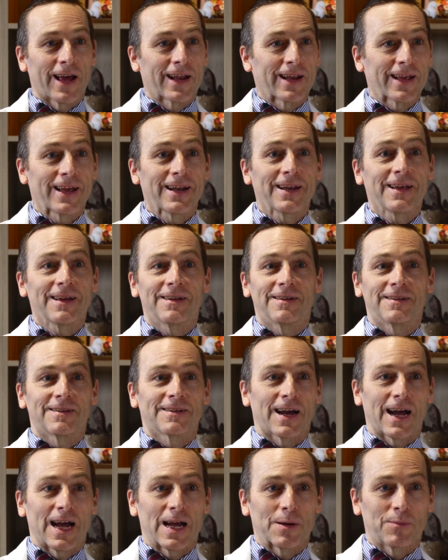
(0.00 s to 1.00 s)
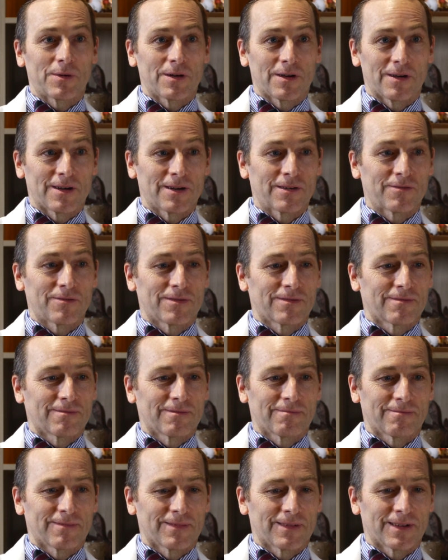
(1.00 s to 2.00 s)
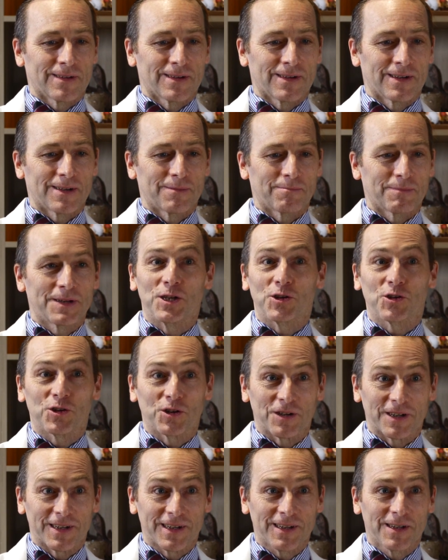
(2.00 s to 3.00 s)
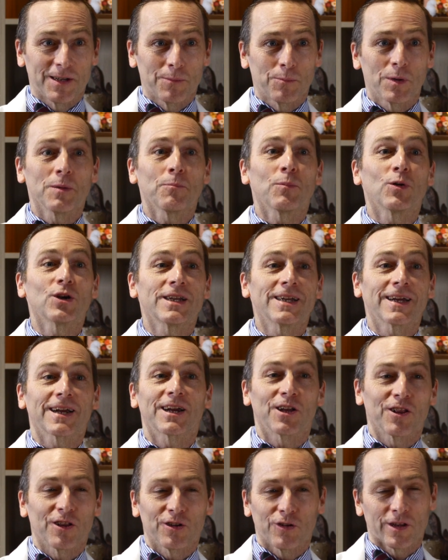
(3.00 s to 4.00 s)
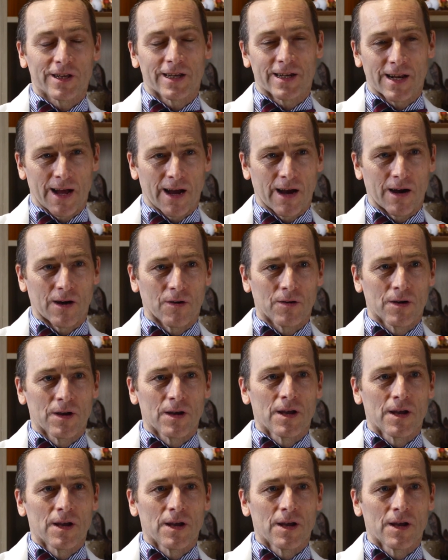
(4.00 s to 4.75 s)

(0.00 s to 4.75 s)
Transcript: at any time of history, but particularly now.